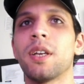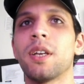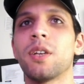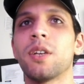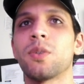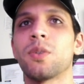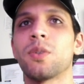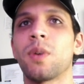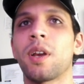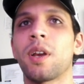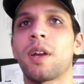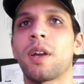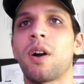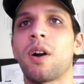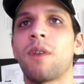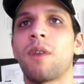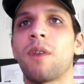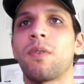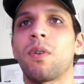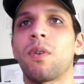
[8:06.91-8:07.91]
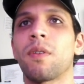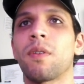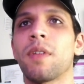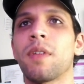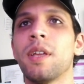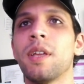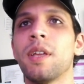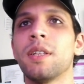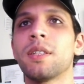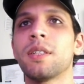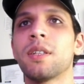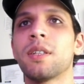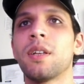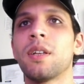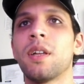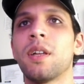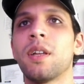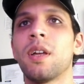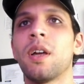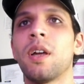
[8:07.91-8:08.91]
So click off all of these,
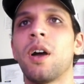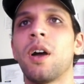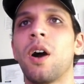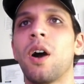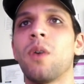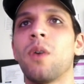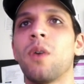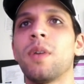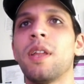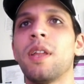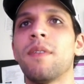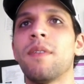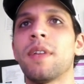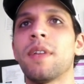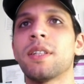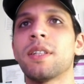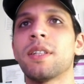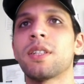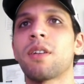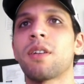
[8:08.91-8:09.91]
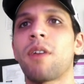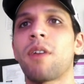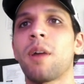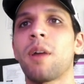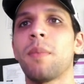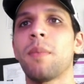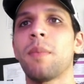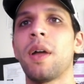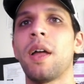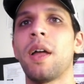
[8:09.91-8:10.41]
only leave Instagram,